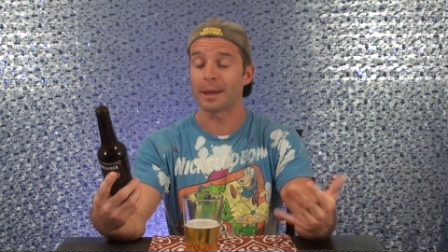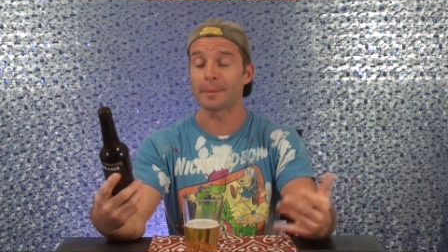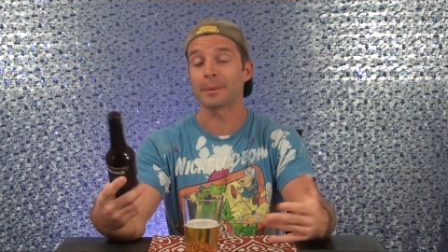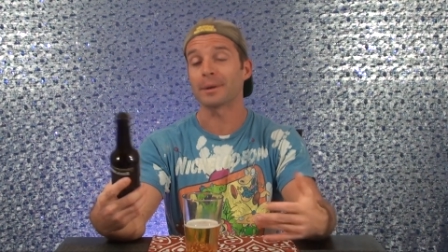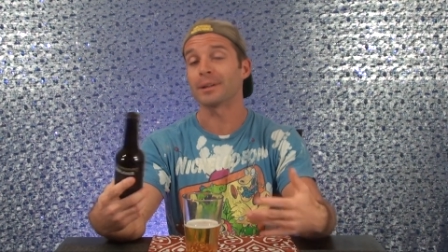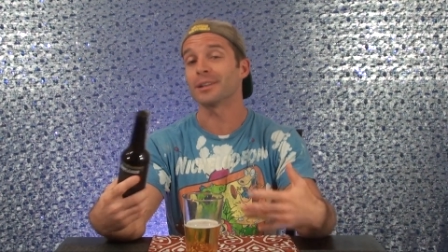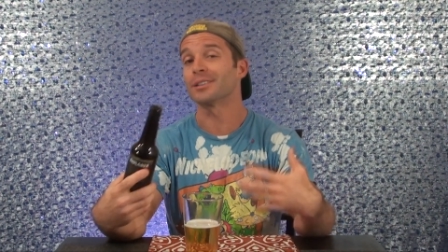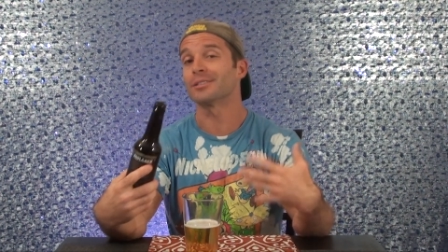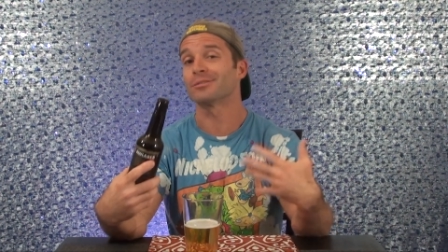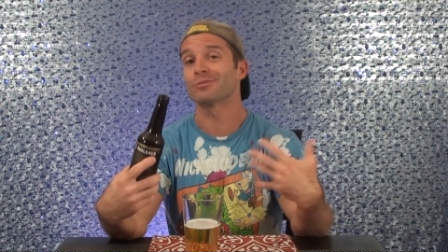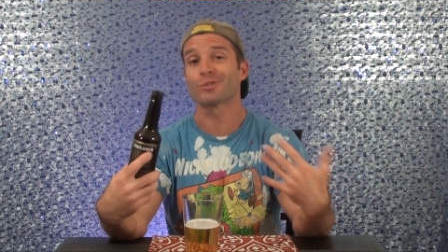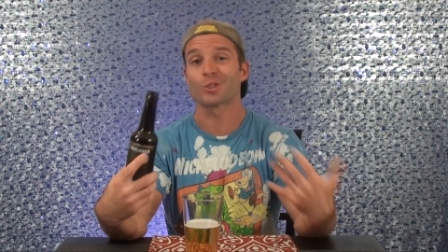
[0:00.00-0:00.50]
I'm
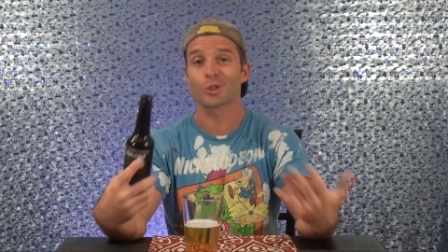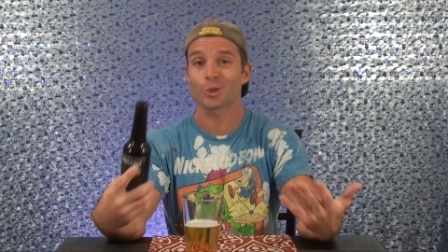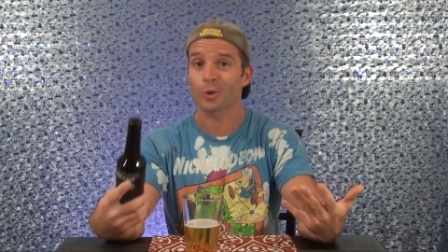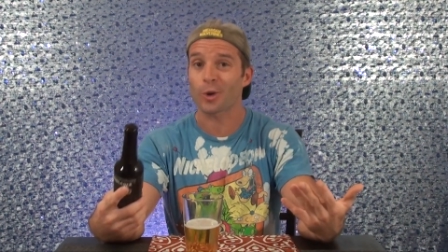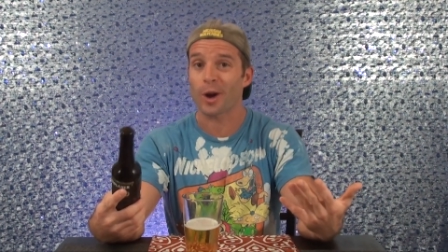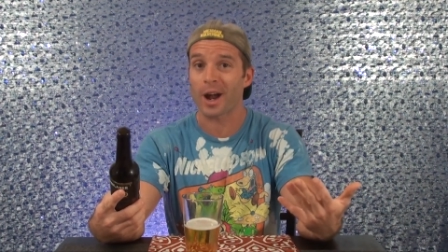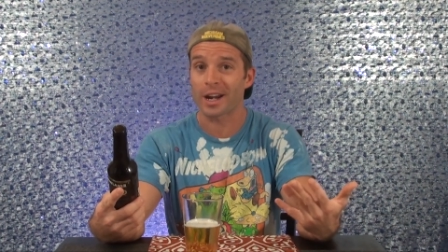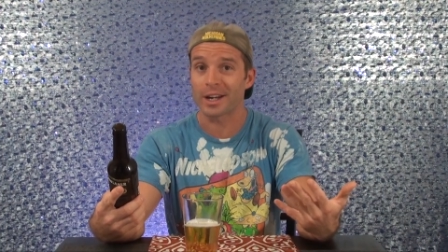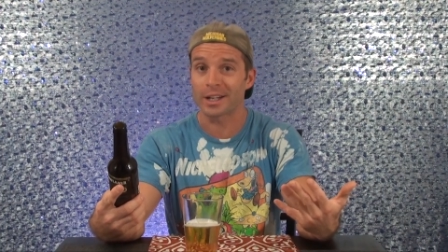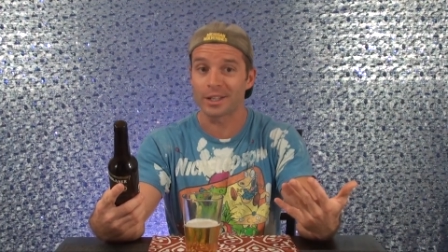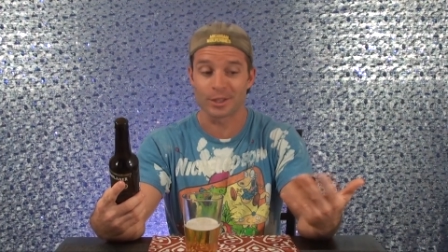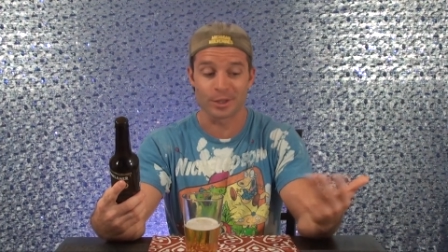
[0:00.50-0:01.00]
gonna
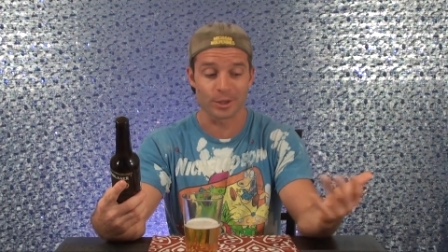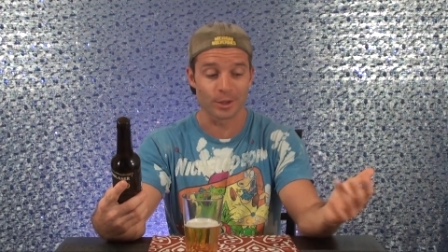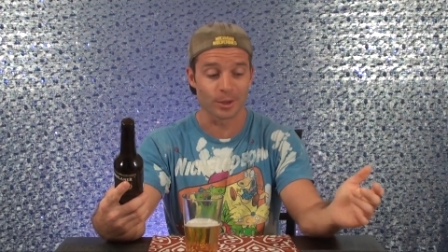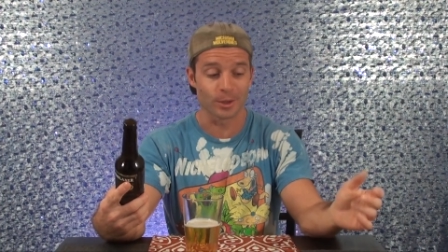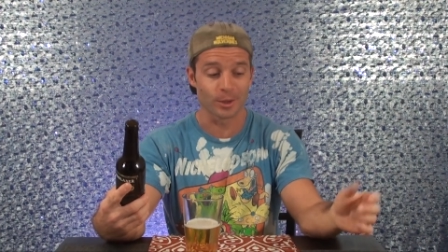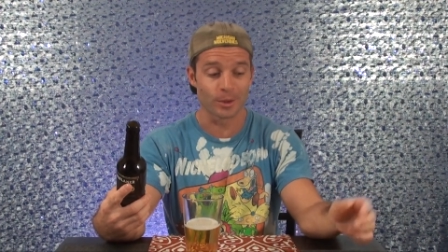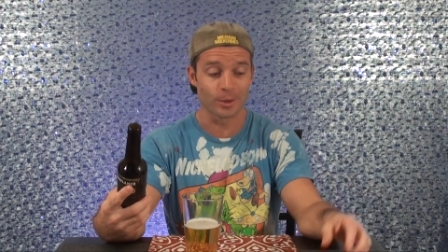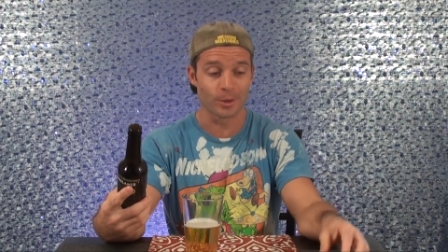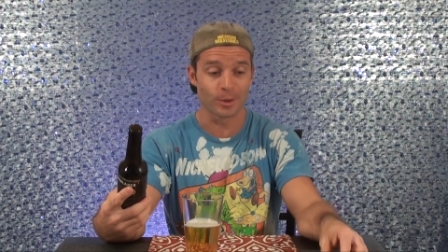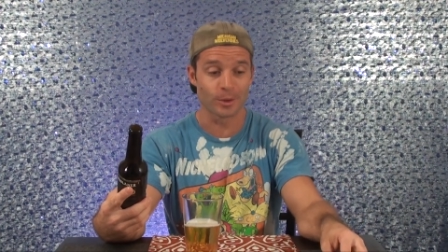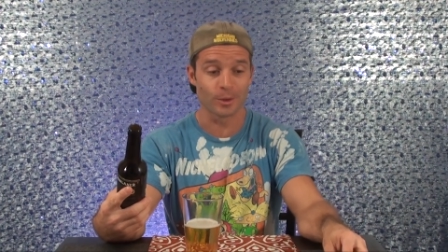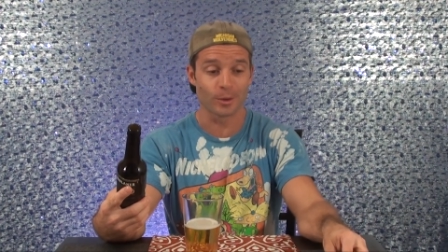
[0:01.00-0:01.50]
try to
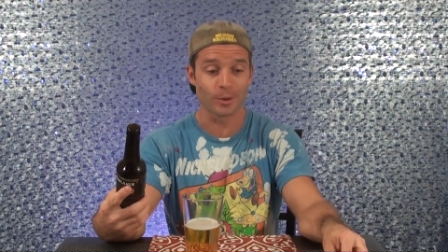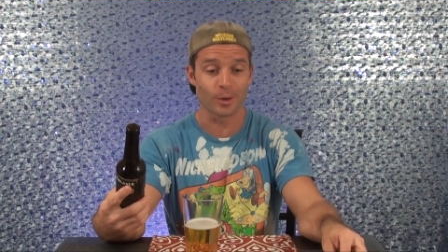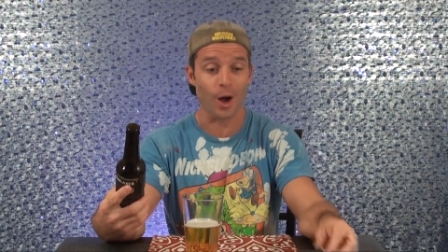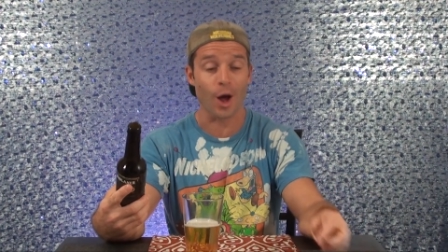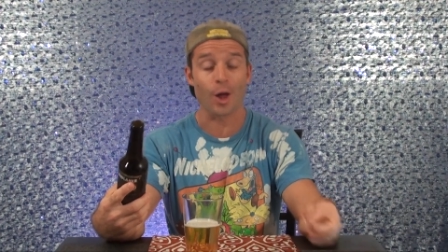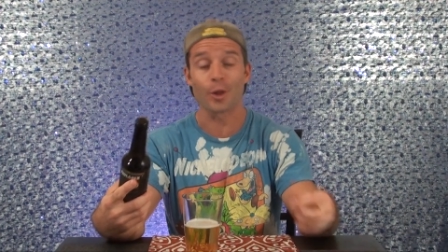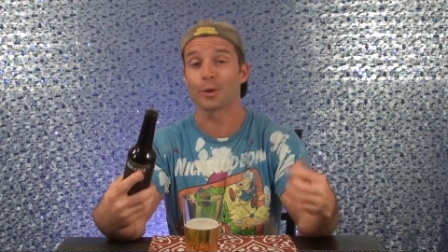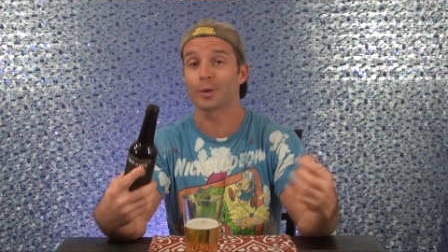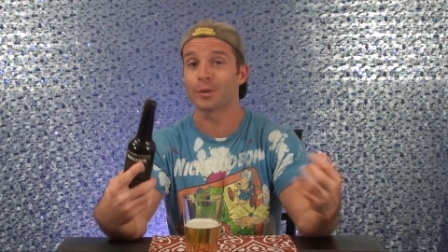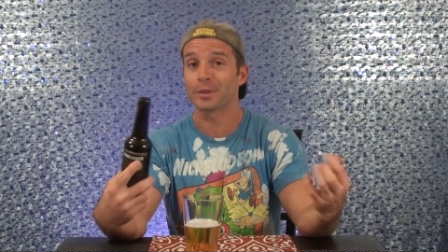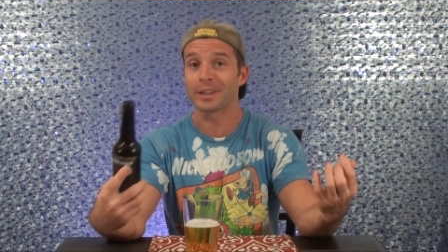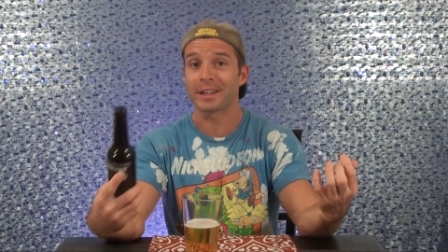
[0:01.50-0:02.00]
do
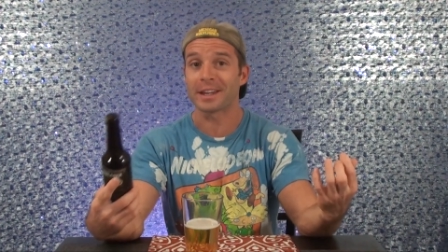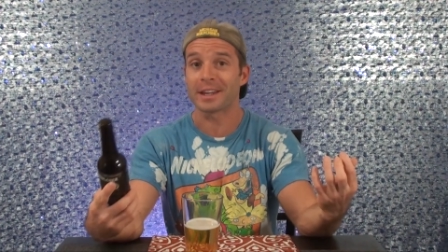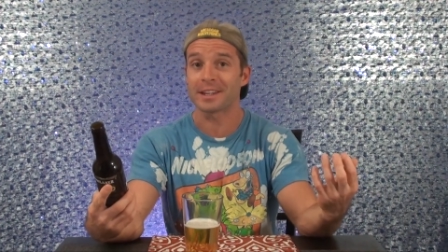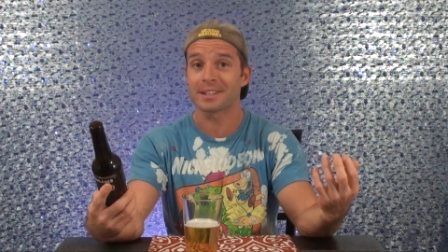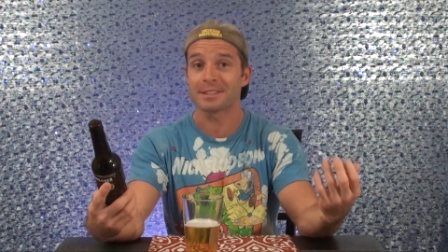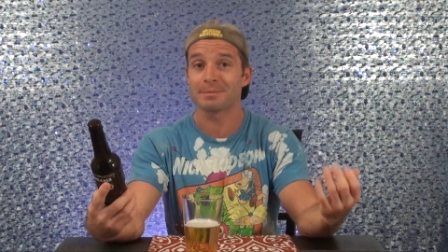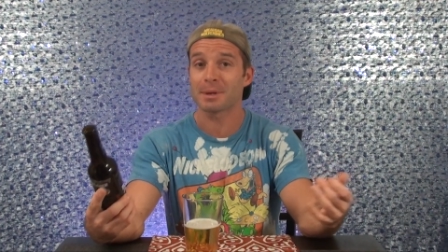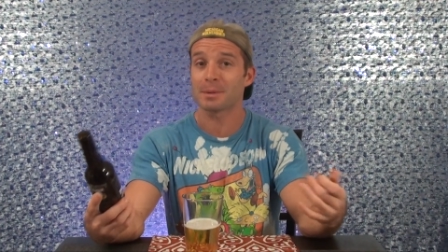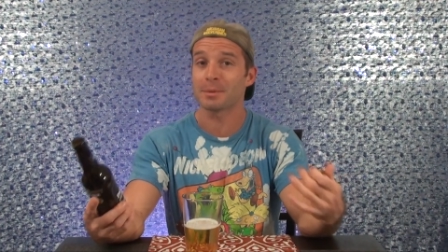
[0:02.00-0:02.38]
other things.